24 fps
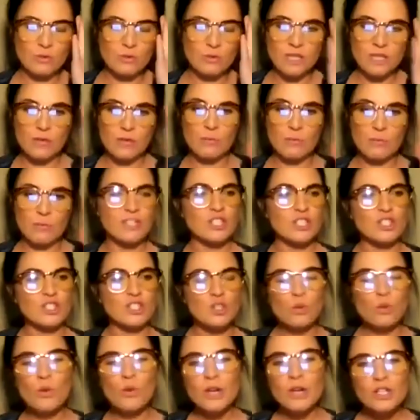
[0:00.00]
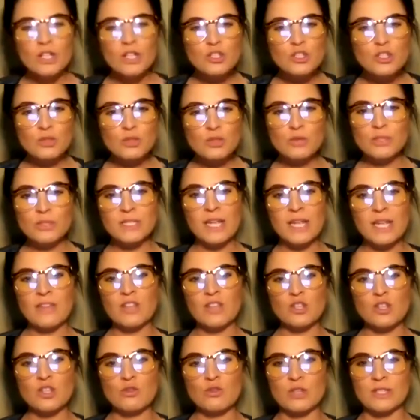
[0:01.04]
celebrations. So what did you do today
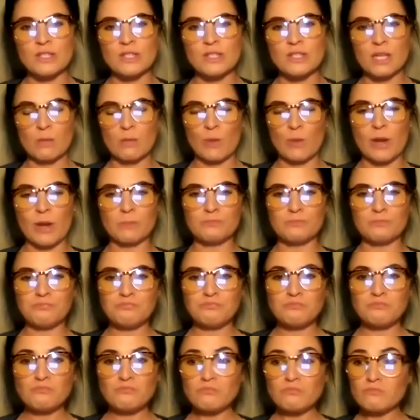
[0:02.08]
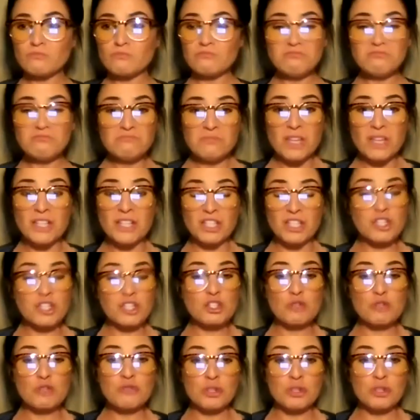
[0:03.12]
that you could celebrate? Did
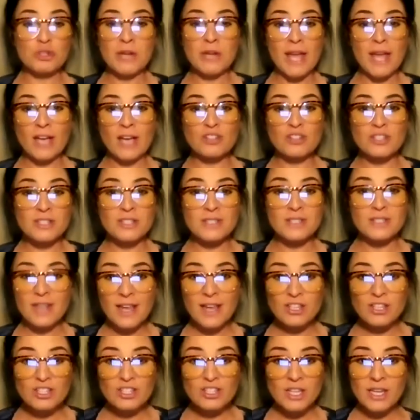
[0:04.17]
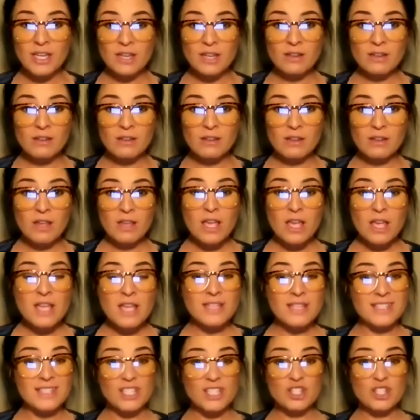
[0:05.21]
you do an action tag sheet?
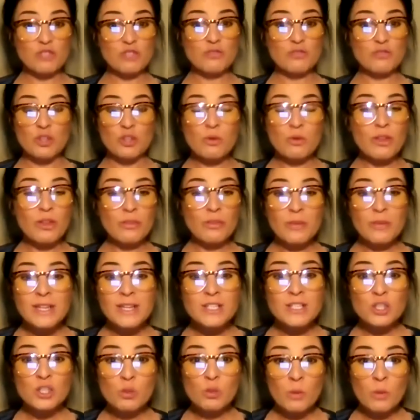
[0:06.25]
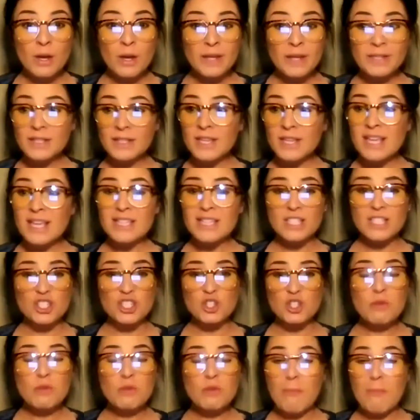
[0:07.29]
Did you do a 3, 2, 1? Did
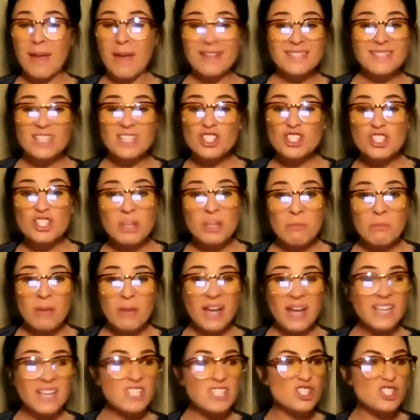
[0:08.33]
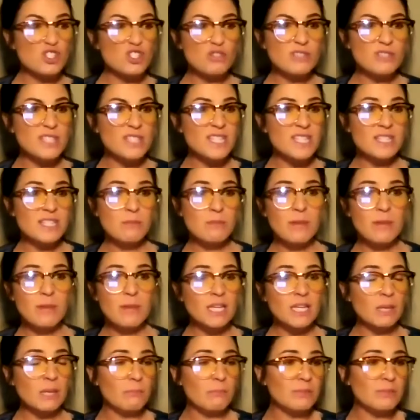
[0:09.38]
you message somebody? Did you see somebody
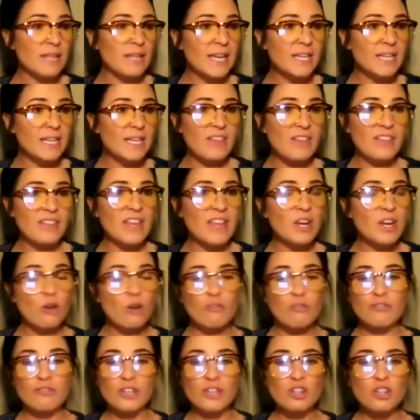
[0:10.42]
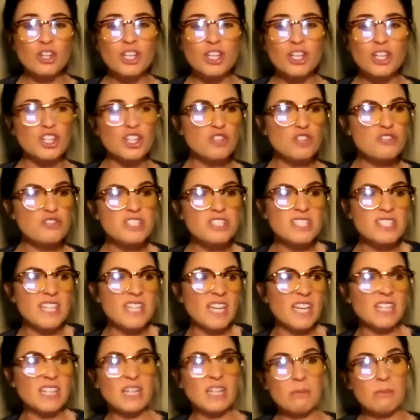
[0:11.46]
complaining that they don't feel good and you just
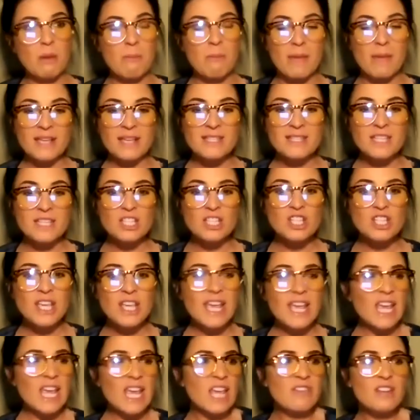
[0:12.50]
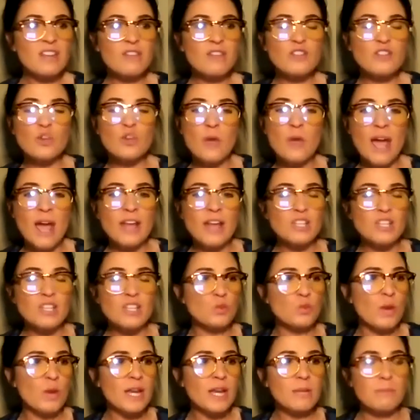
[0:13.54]
kicked them a message? Even if you had
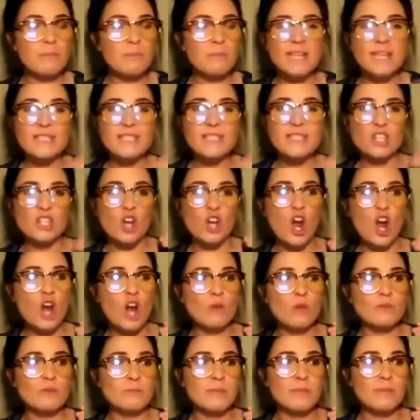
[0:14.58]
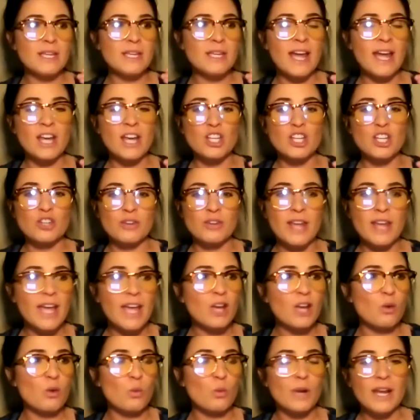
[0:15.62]
sweaty pits and your heart was beating out of your neck
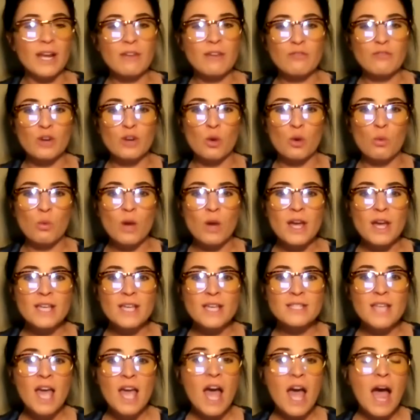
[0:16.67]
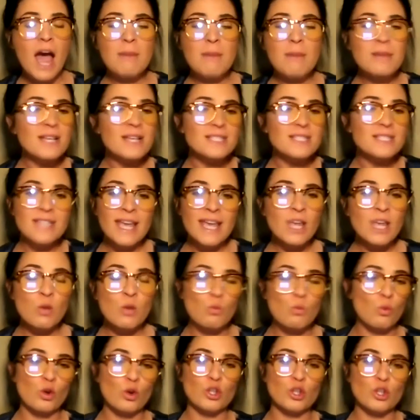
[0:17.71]
or whatever it was, I'm not
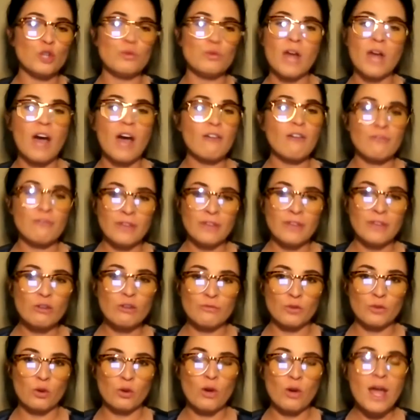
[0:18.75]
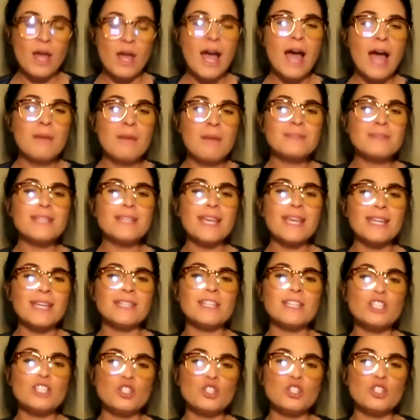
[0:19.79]
saying were you not fearful. I'm saying,
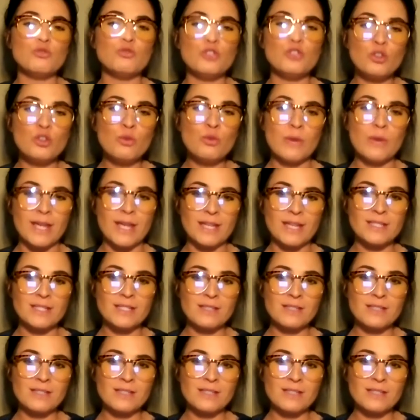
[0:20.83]
did you do it?